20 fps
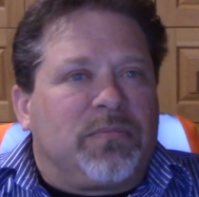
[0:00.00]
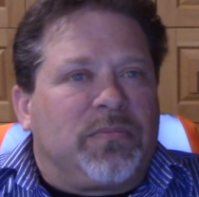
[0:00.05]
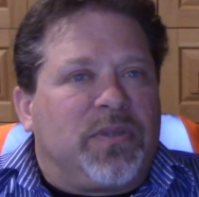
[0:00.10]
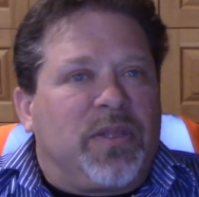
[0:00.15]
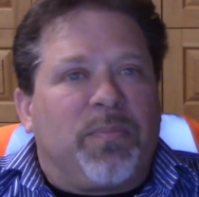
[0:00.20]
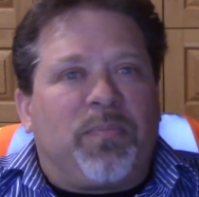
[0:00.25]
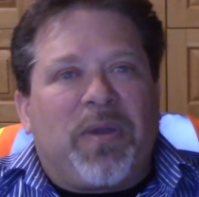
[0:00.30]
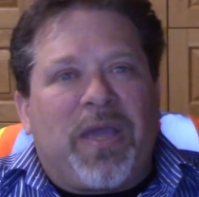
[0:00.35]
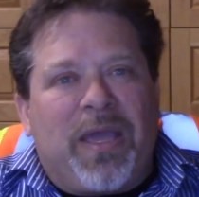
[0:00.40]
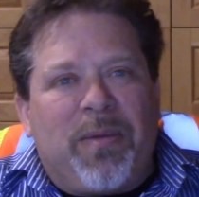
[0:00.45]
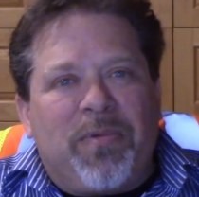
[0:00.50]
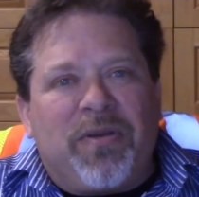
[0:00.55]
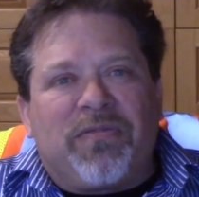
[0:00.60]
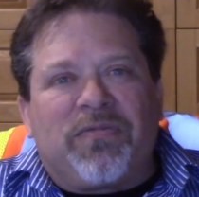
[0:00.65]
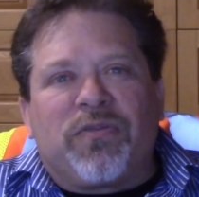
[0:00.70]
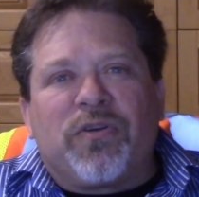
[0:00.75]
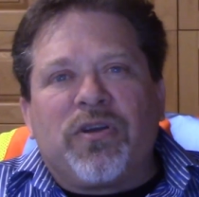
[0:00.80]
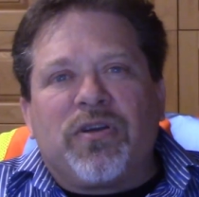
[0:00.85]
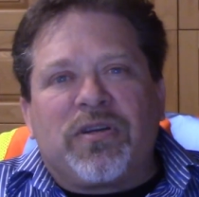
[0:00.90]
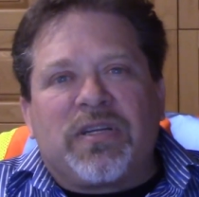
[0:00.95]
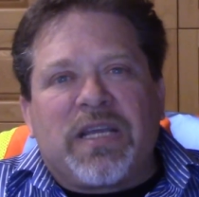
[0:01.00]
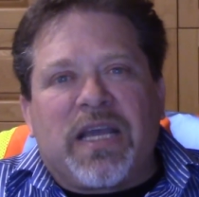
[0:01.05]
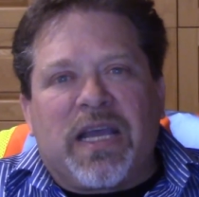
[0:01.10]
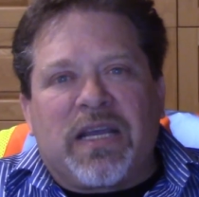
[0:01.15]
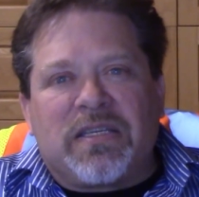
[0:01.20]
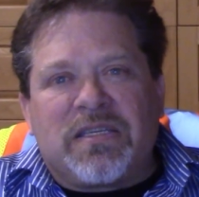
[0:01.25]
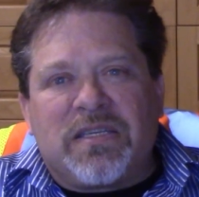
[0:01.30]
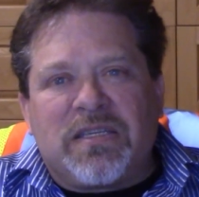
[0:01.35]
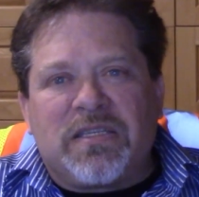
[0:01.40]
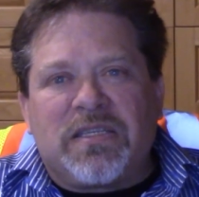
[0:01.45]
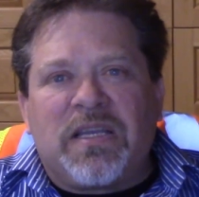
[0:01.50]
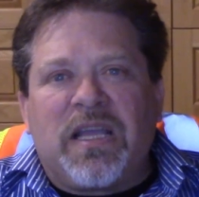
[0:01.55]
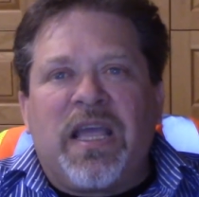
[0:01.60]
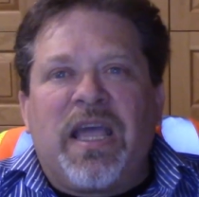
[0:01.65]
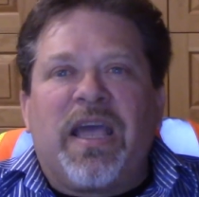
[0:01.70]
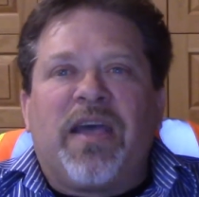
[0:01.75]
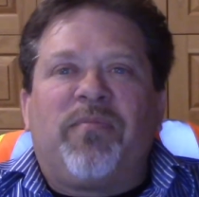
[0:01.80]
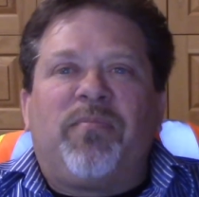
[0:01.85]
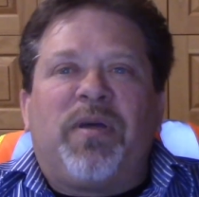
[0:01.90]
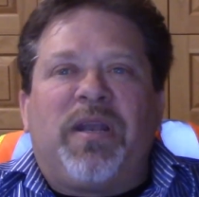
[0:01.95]
The payment for your taxes
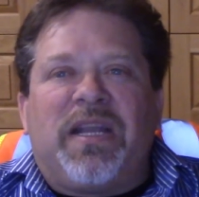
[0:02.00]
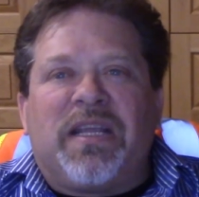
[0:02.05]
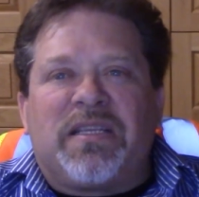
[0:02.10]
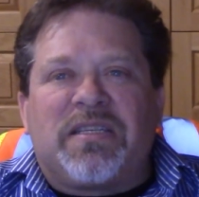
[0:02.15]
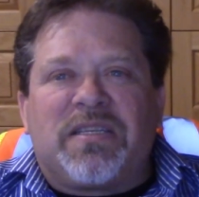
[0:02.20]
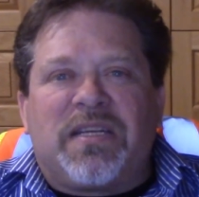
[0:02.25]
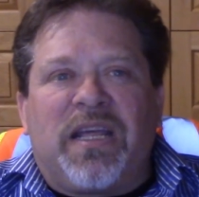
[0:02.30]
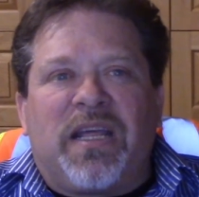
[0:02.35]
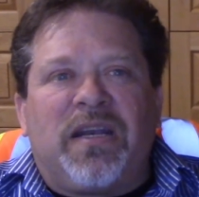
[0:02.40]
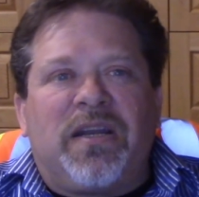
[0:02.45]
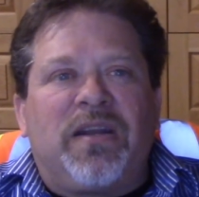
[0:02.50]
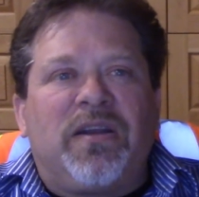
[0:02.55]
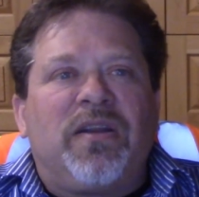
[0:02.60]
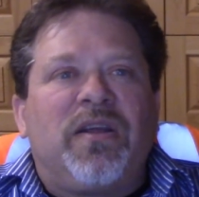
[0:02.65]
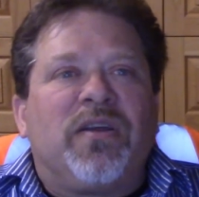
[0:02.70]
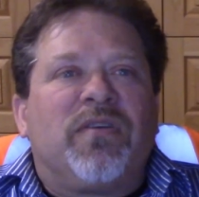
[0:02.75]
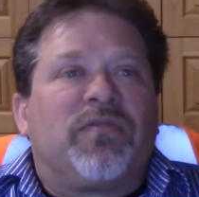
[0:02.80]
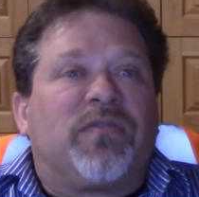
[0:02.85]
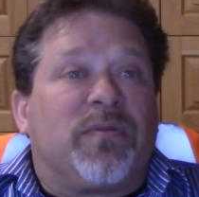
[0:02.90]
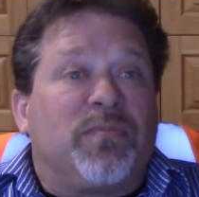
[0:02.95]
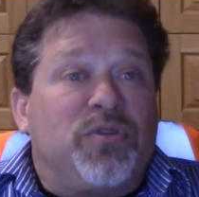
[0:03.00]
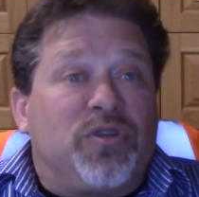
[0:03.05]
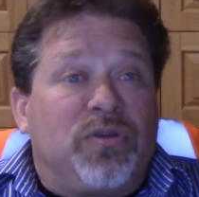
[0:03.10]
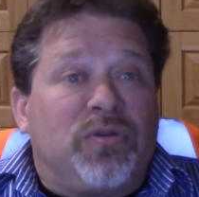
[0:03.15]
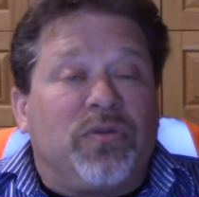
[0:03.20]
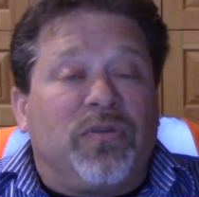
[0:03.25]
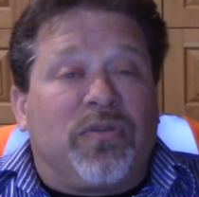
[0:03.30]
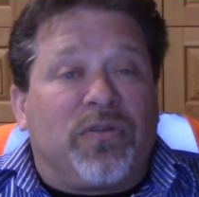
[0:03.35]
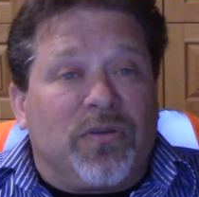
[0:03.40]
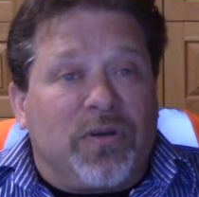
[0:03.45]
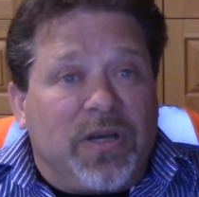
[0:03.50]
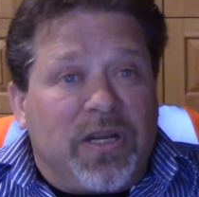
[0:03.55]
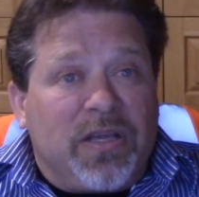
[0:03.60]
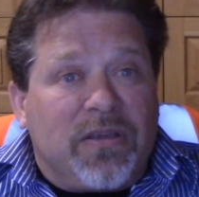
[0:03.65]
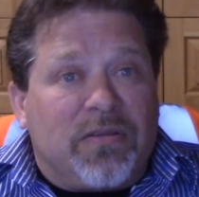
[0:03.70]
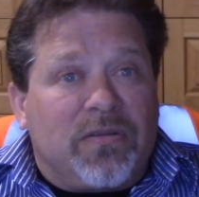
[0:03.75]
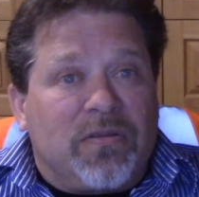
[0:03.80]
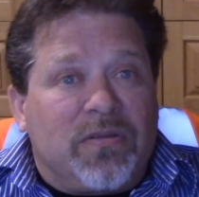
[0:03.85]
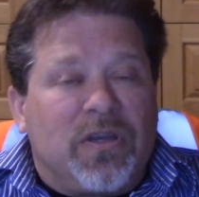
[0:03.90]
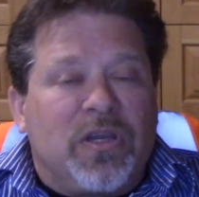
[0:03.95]
have been extended from June
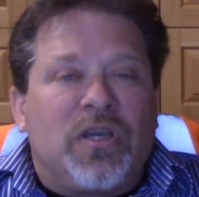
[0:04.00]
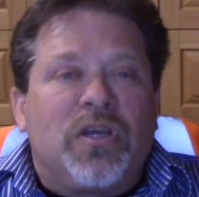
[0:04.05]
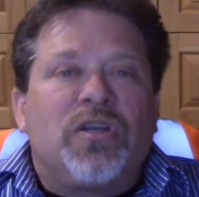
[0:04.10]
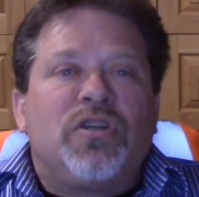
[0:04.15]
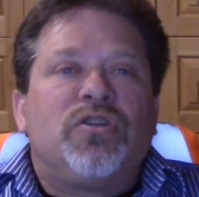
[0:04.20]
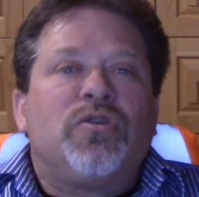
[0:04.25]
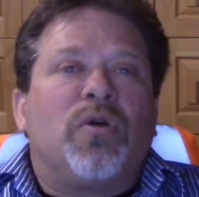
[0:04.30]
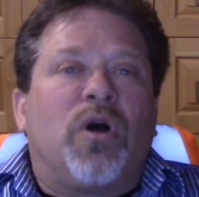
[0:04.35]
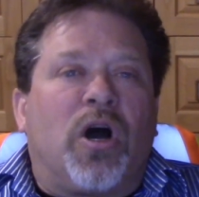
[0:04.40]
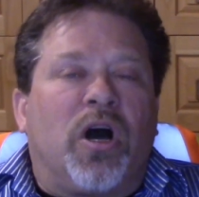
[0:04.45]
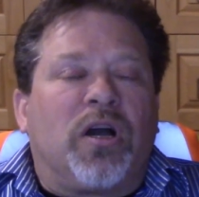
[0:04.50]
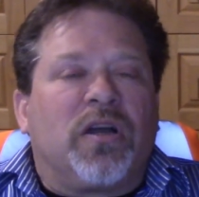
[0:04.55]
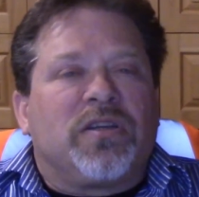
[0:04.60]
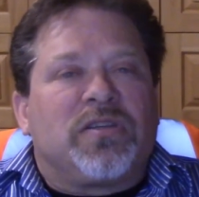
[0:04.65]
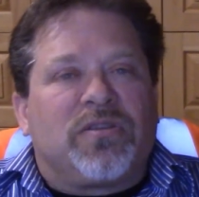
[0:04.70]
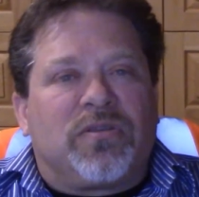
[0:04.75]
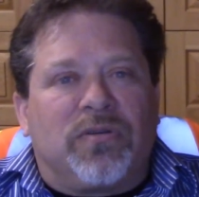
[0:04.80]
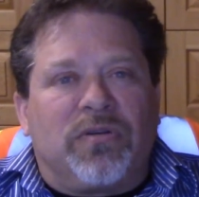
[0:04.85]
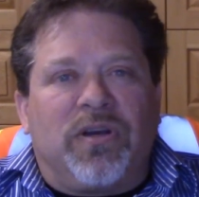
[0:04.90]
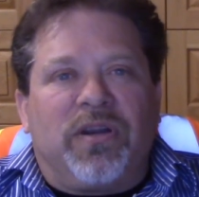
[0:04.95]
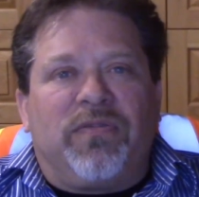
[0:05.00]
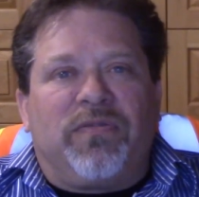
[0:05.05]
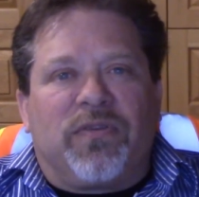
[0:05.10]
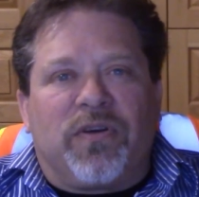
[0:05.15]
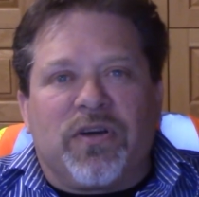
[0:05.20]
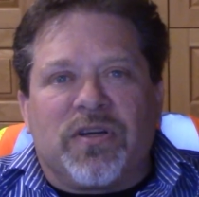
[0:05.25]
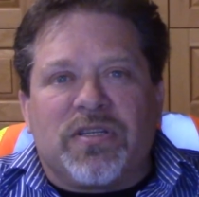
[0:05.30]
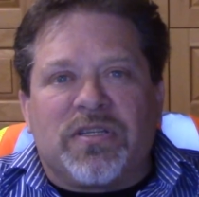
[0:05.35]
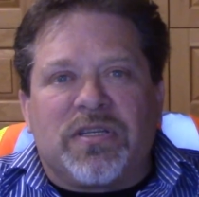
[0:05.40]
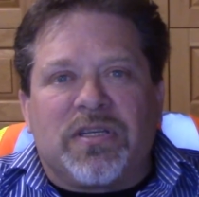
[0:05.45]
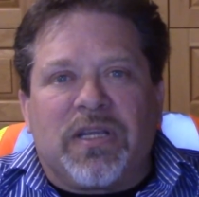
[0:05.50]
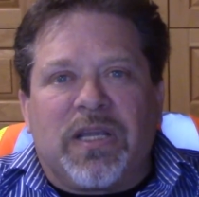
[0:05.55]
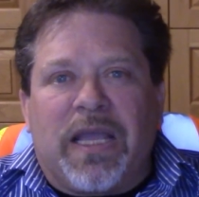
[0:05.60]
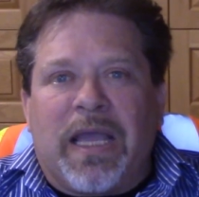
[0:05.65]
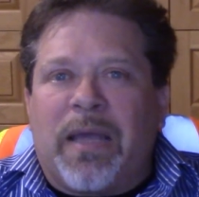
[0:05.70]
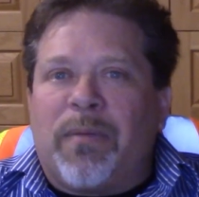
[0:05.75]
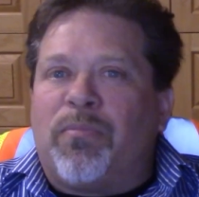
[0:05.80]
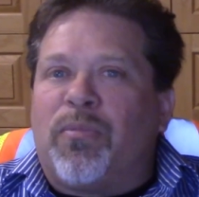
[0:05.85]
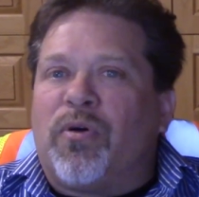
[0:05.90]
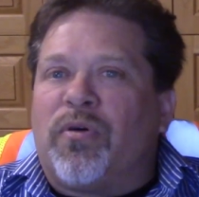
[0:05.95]
30th to August 31st,
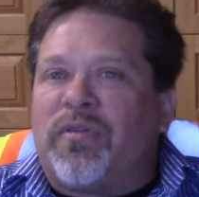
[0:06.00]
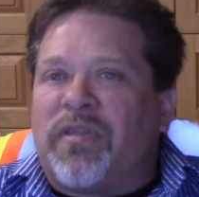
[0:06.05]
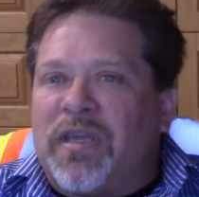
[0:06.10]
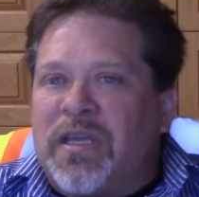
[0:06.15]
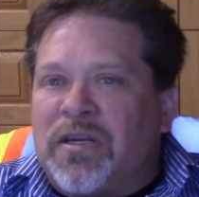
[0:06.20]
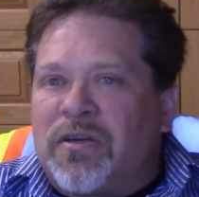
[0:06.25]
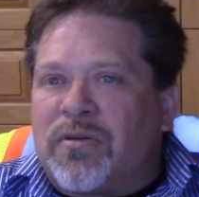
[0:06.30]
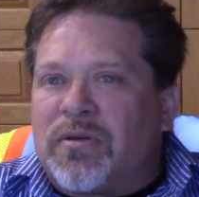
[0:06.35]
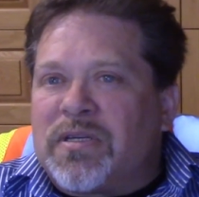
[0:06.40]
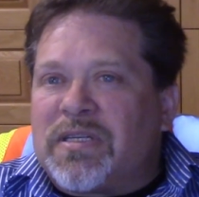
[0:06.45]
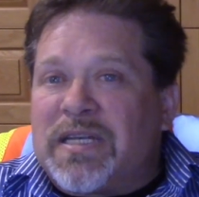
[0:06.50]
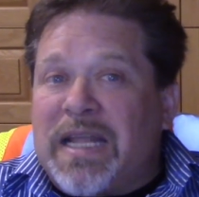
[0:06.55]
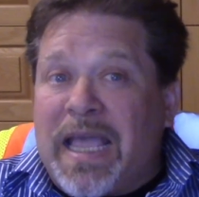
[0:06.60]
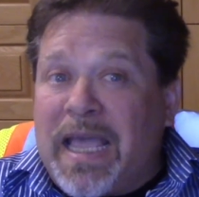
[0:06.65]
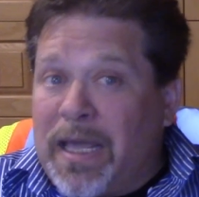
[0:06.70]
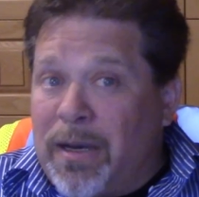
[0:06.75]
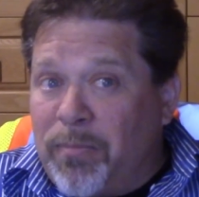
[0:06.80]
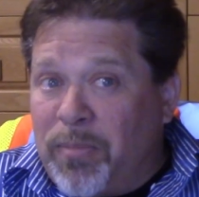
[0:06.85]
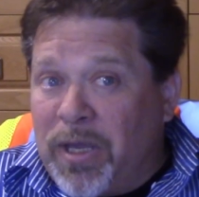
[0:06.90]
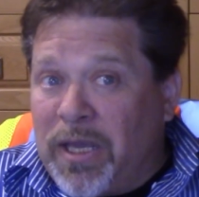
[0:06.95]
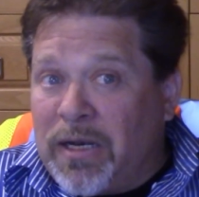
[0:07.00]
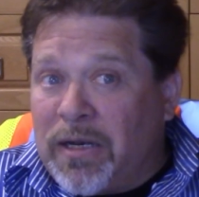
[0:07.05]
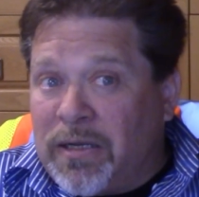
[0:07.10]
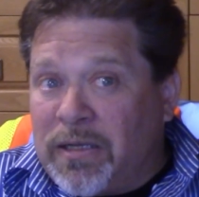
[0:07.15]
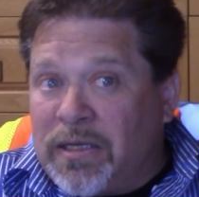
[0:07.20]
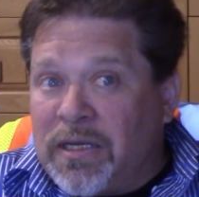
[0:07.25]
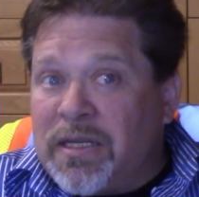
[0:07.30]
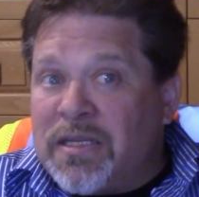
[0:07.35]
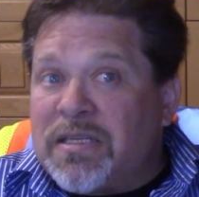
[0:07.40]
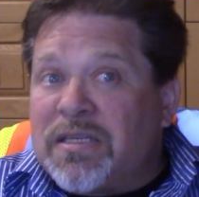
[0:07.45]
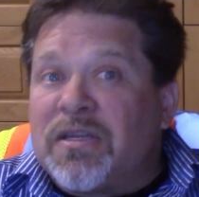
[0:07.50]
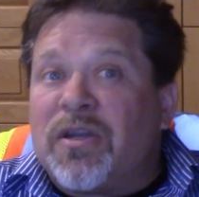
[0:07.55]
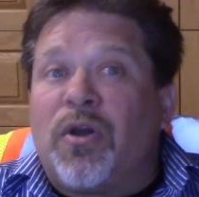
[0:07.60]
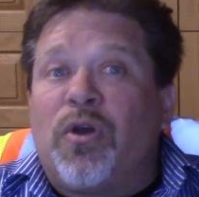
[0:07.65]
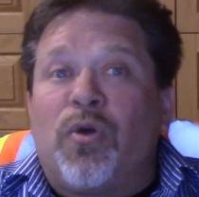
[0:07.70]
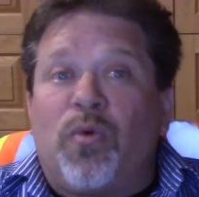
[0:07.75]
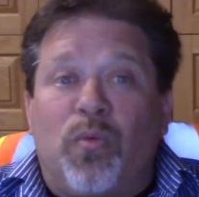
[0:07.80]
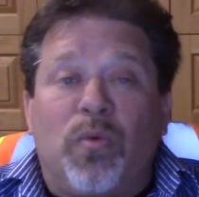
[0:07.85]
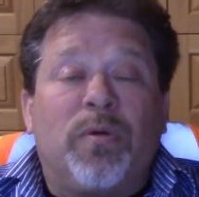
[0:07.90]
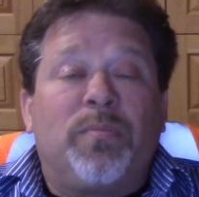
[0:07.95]
and both interest and penalties
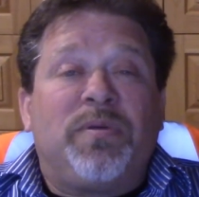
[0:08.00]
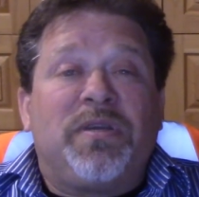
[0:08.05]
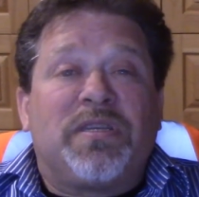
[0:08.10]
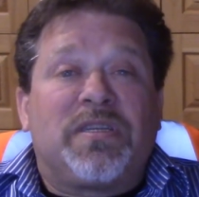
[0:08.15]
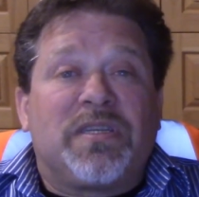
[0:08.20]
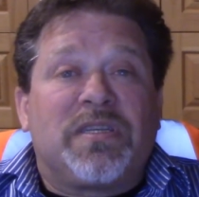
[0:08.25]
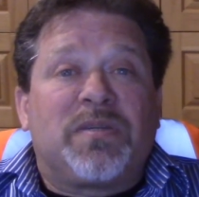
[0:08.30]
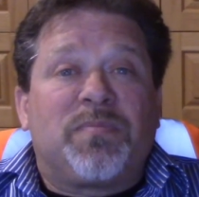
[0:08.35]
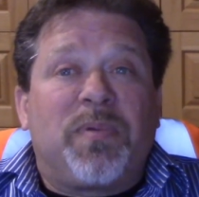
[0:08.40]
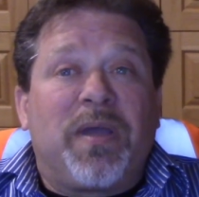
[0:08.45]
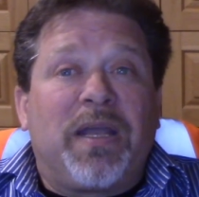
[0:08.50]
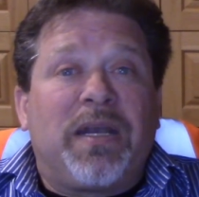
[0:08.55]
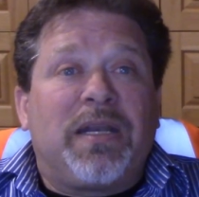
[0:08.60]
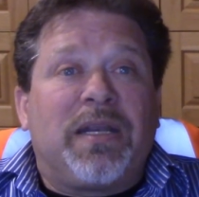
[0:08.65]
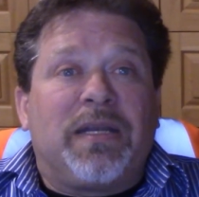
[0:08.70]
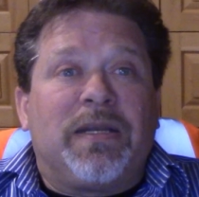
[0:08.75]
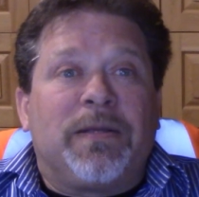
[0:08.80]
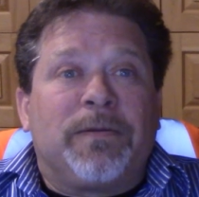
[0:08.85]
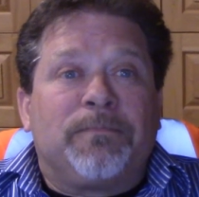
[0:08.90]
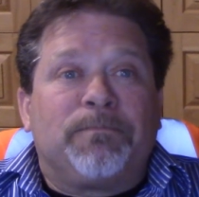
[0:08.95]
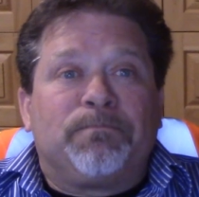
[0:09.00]
will be suspended.